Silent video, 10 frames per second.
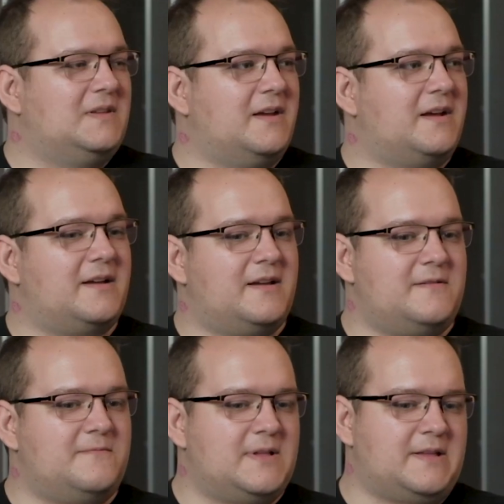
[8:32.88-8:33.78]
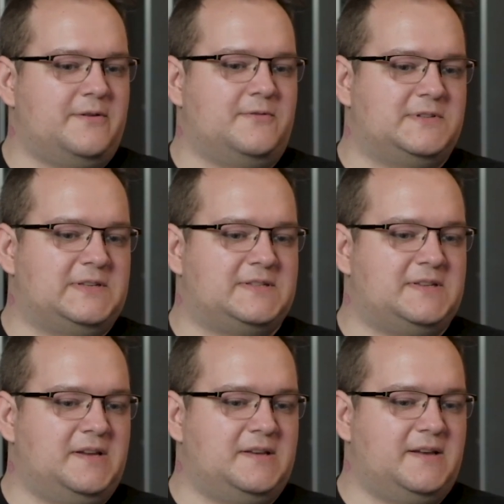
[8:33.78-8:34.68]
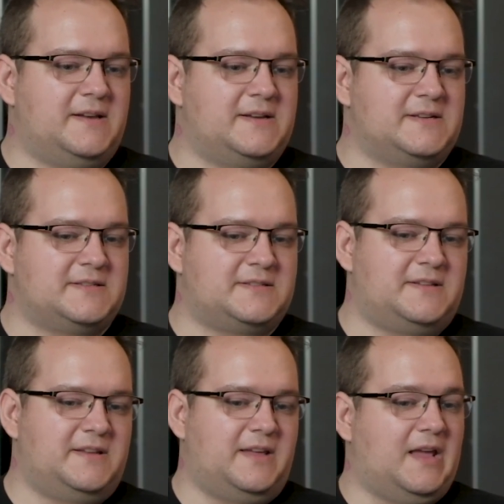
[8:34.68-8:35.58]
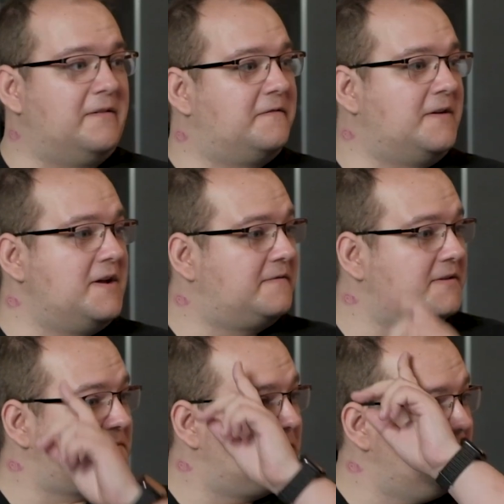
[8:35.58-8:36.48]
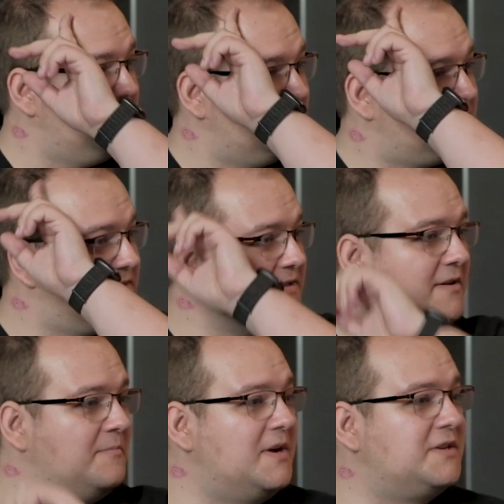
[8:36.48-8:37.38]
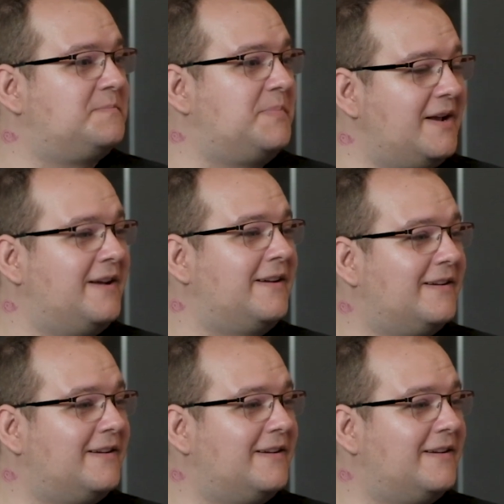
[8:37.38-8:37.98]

Yeah, and what I also seen is the F5 experience is now much better.